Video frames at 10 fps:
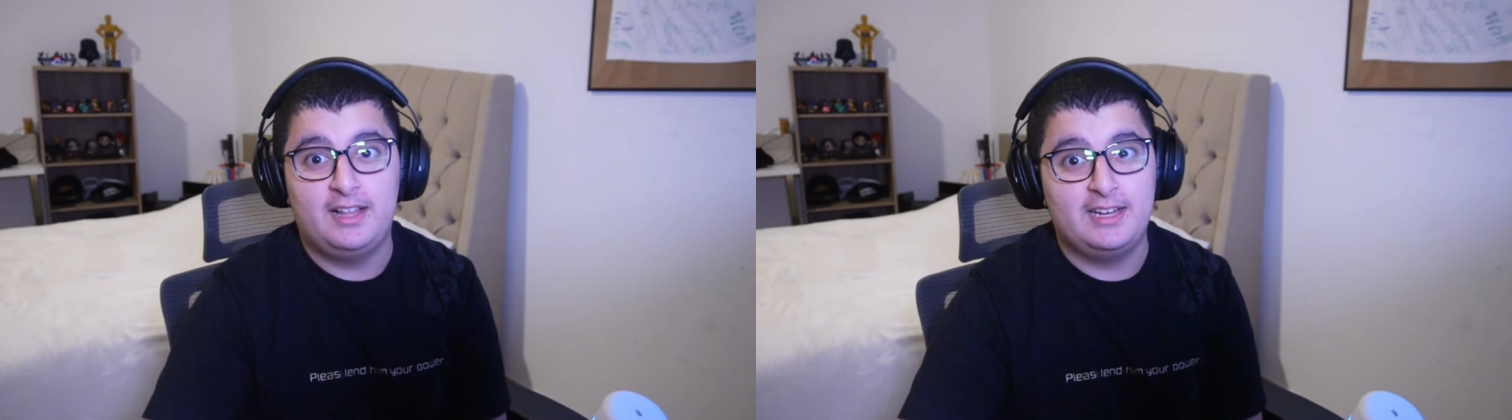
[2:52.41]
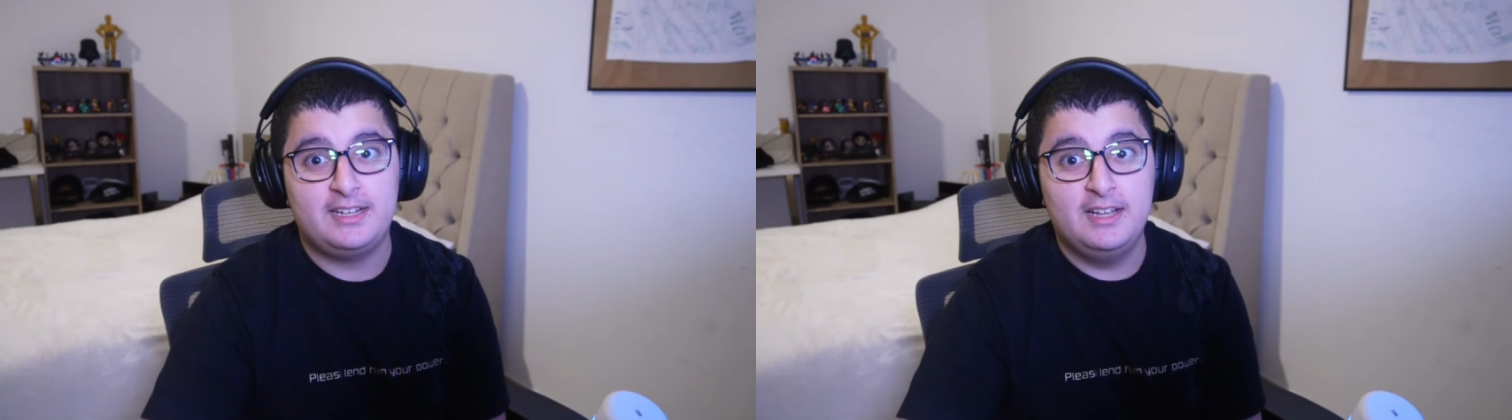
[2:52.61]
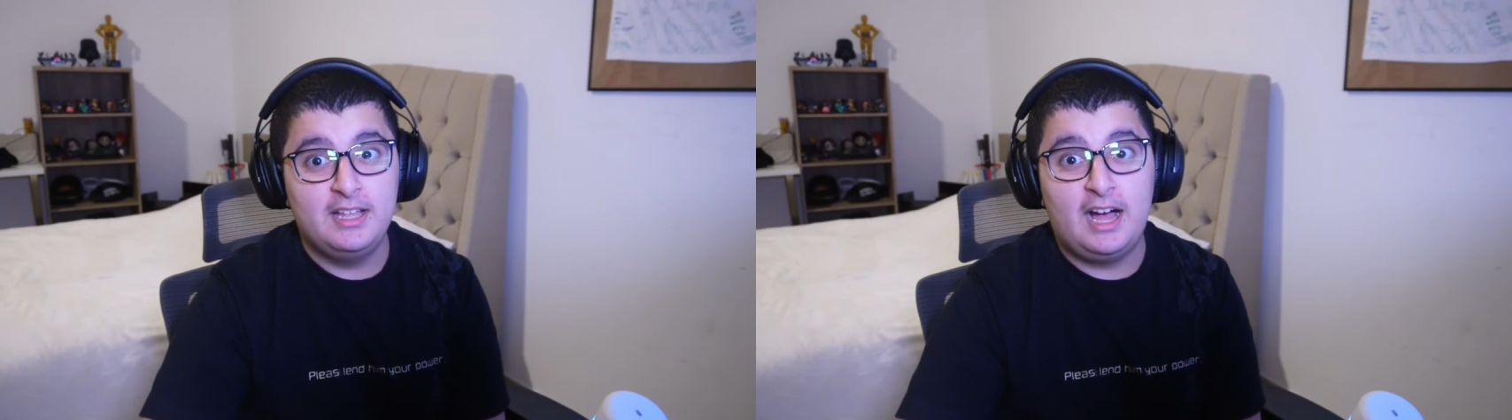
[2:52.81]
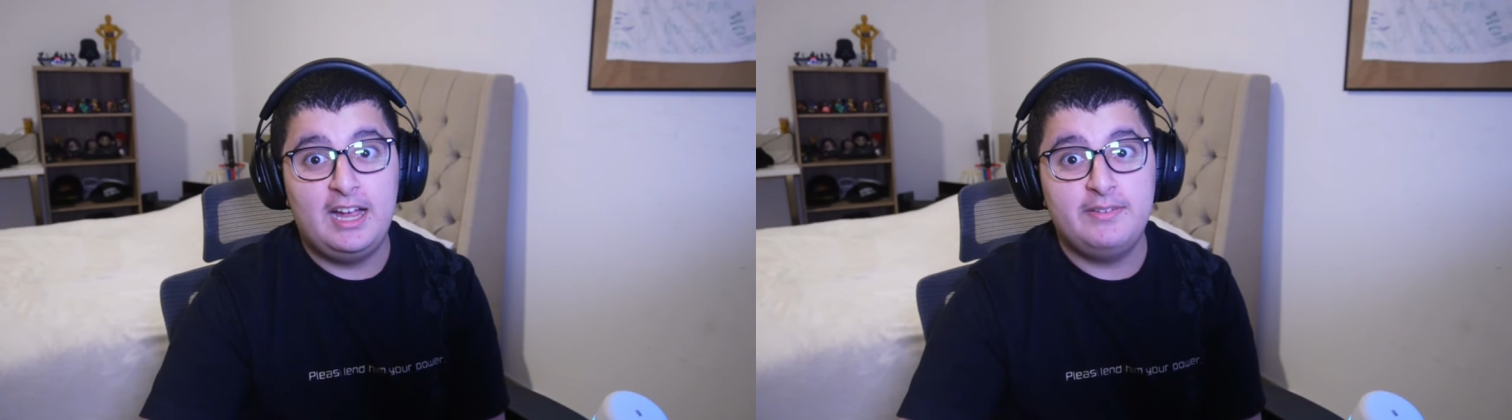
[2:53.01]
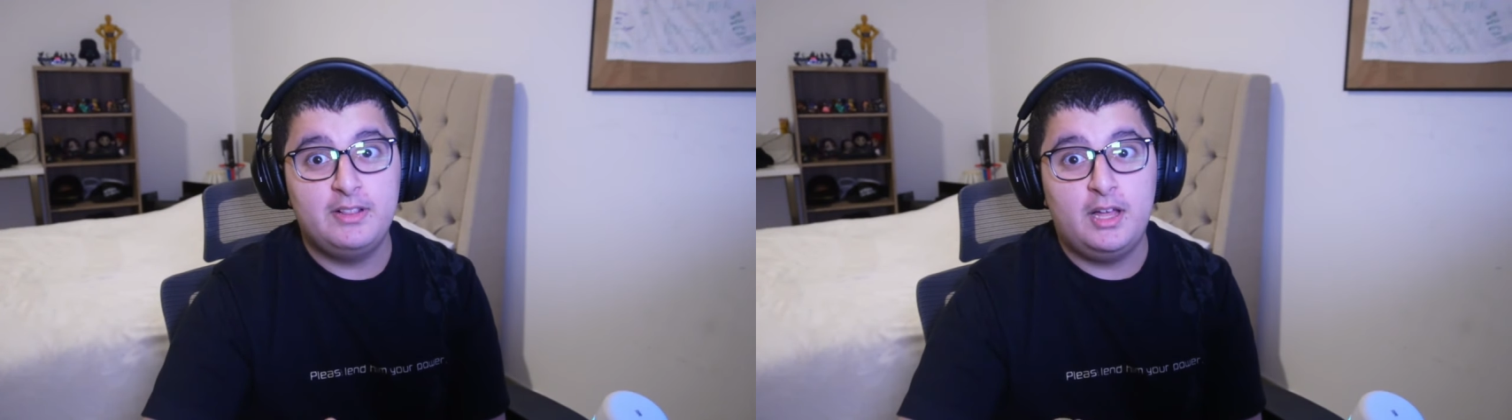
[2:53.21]
Like
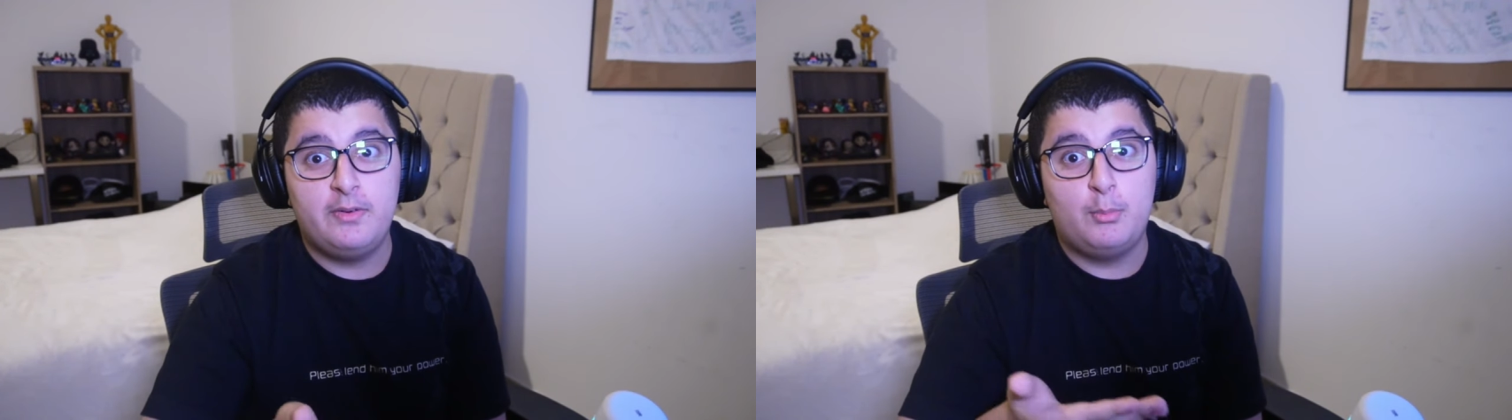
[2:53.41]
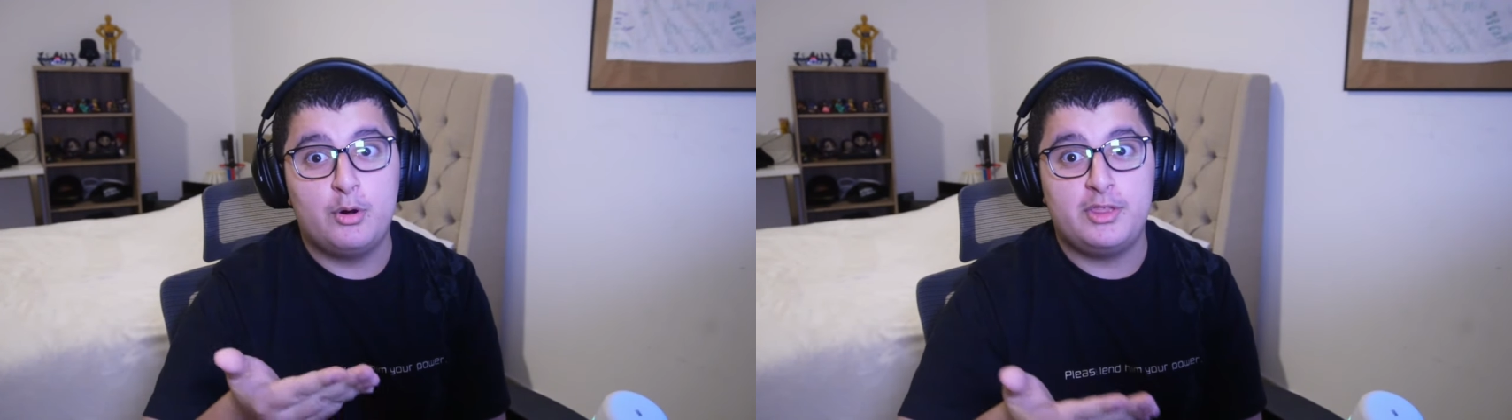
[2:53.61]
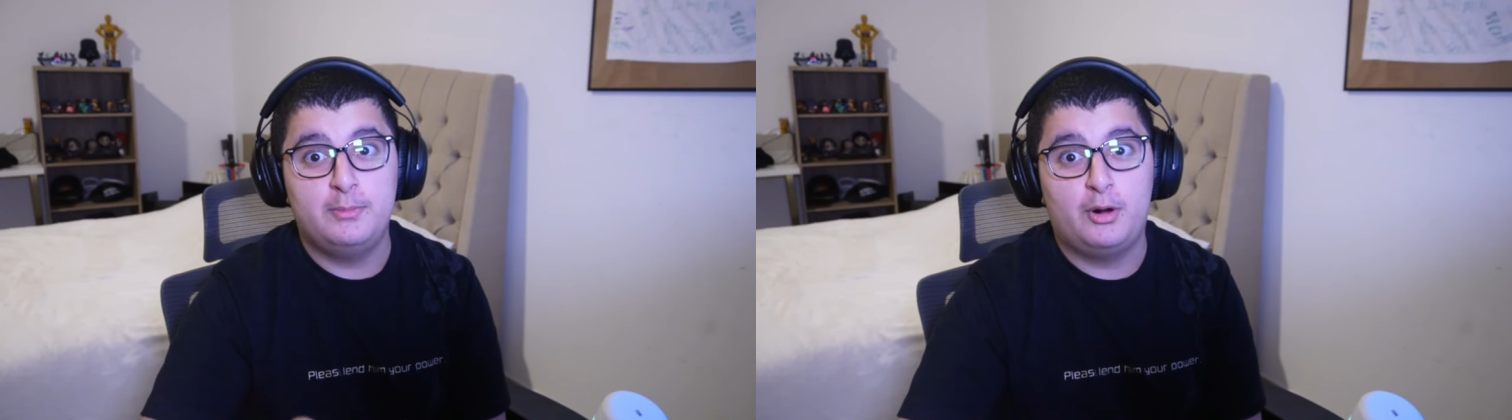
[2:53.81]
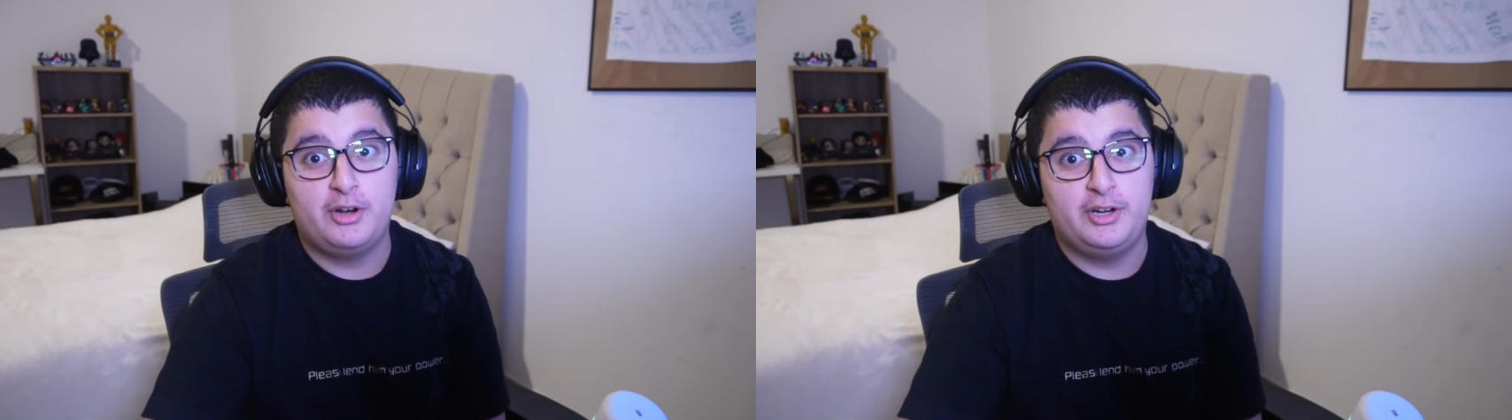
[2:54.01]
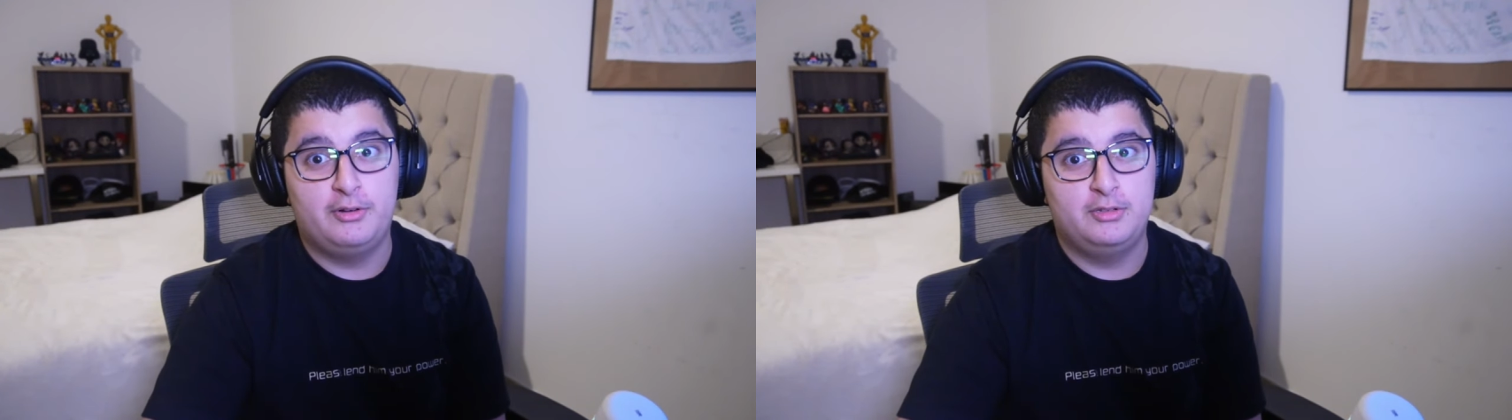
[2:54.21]
I even love him more than
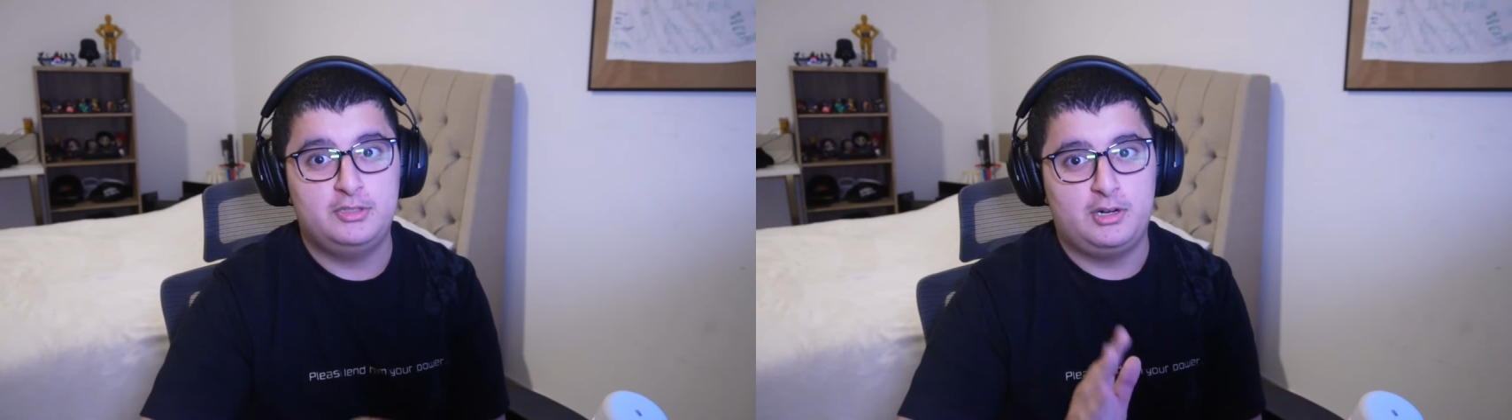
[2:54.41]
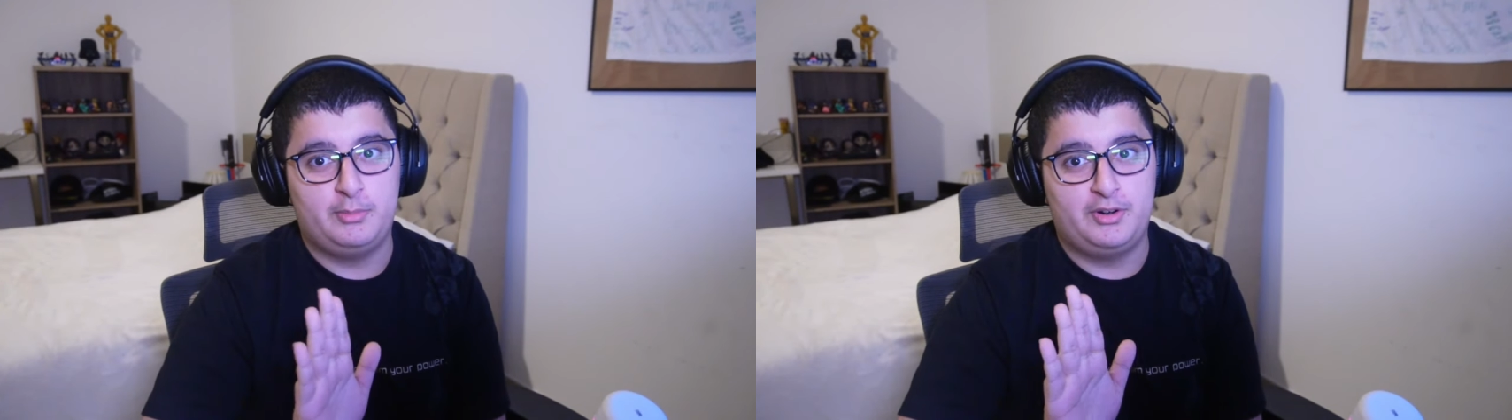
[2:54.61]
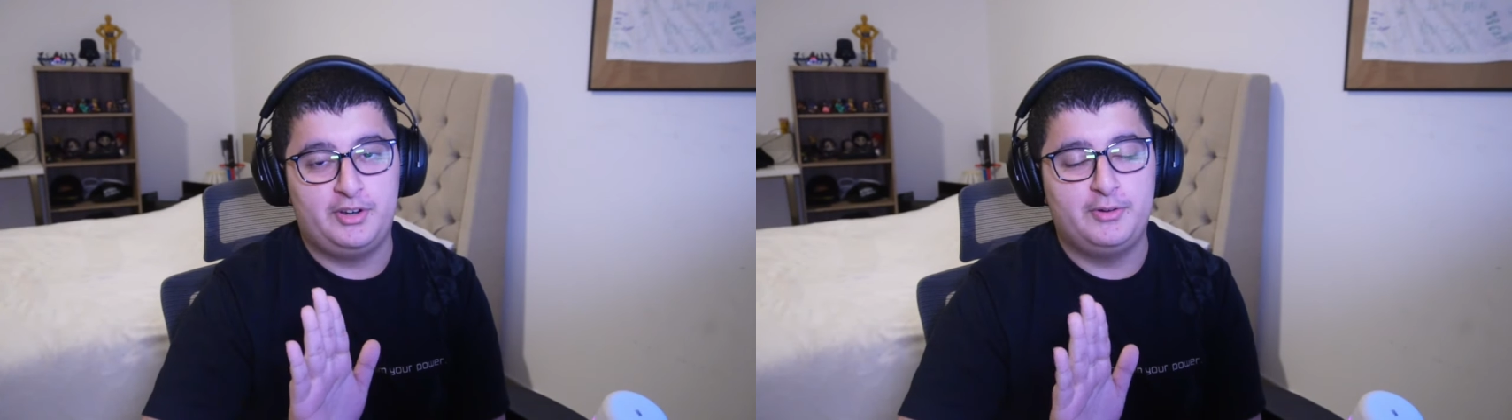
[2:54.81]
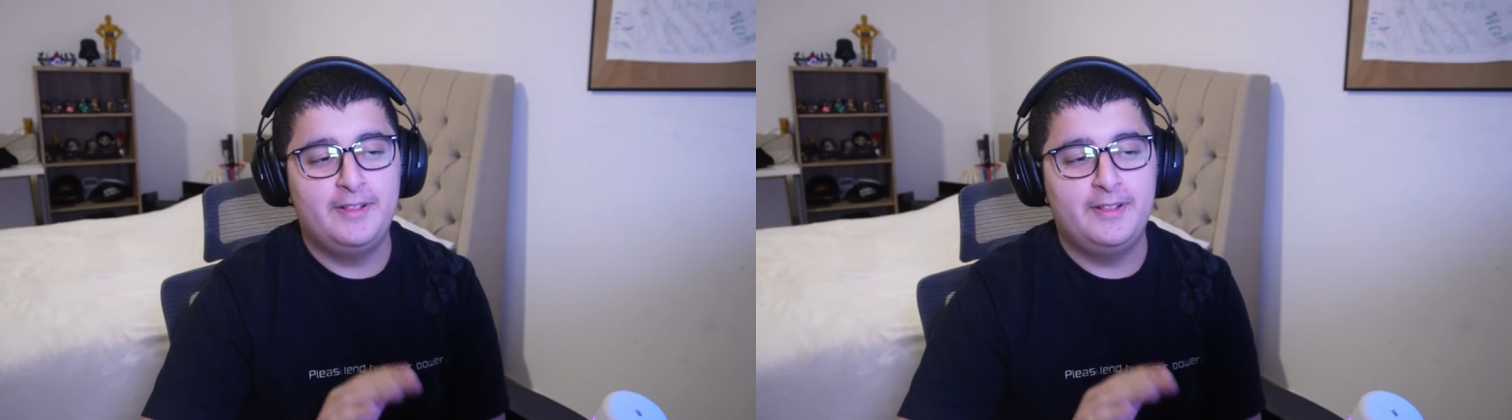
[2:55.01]
Mario. Sorry, Mario.